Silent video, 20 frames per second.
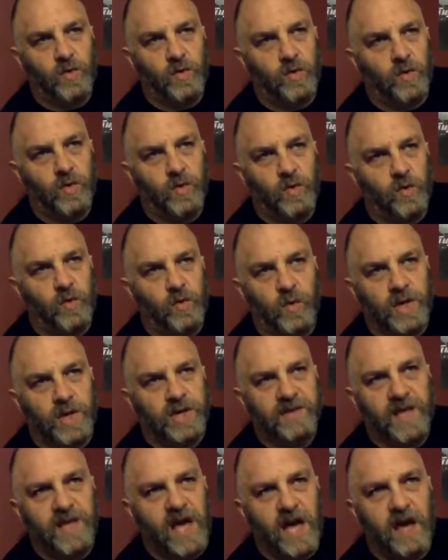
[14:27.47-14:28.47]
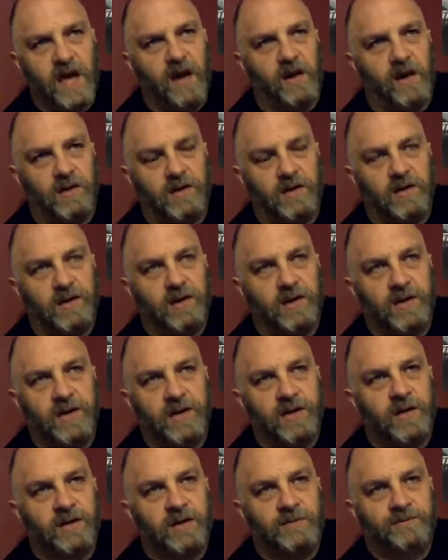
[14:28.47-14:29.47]
What in the hell
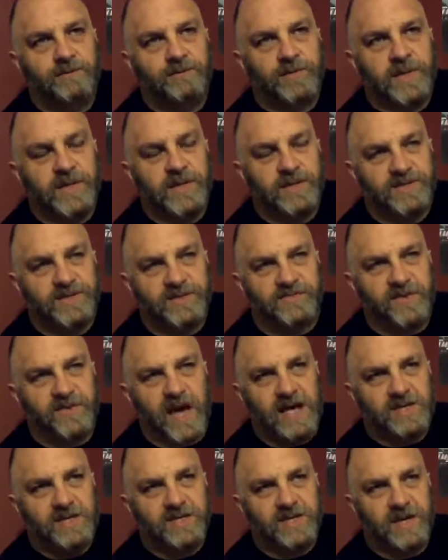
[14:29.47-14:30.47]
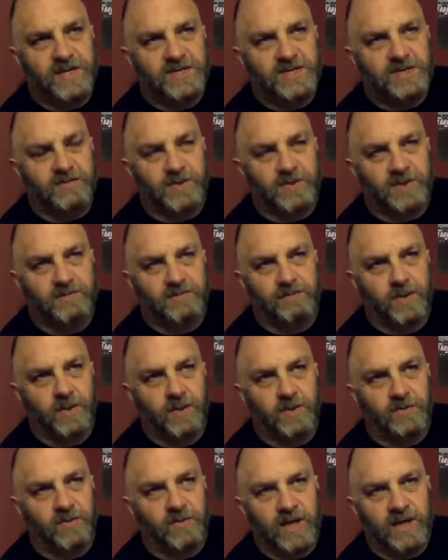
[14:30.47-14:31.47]
is the fascination with the blue and
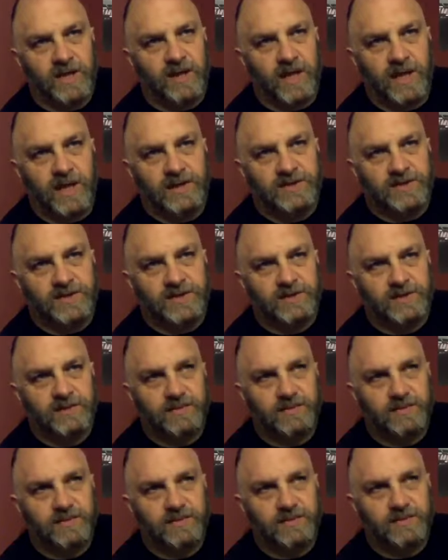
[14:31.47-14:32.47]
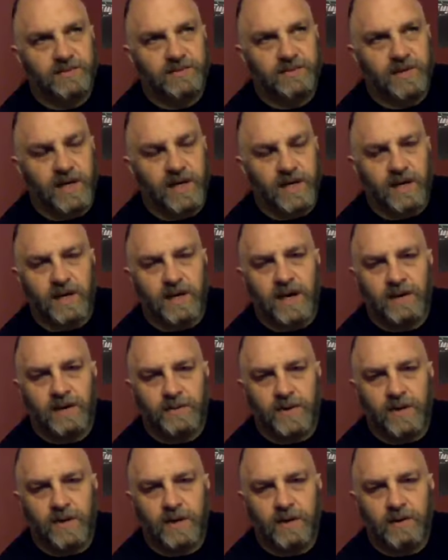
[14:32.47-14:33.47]
red lights on a cop
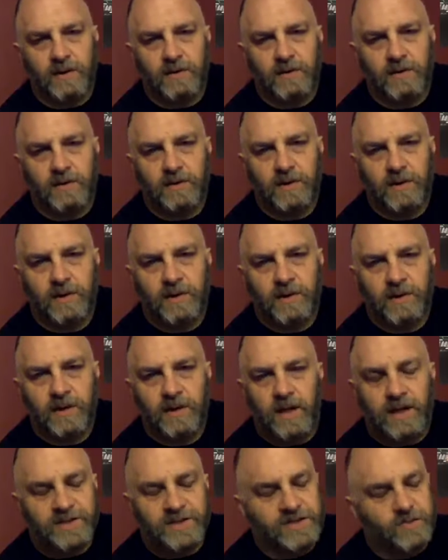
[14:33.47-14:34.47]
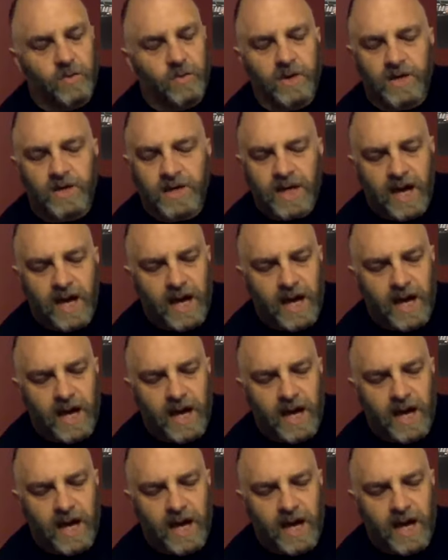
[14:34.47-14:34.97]
car? I swear to God.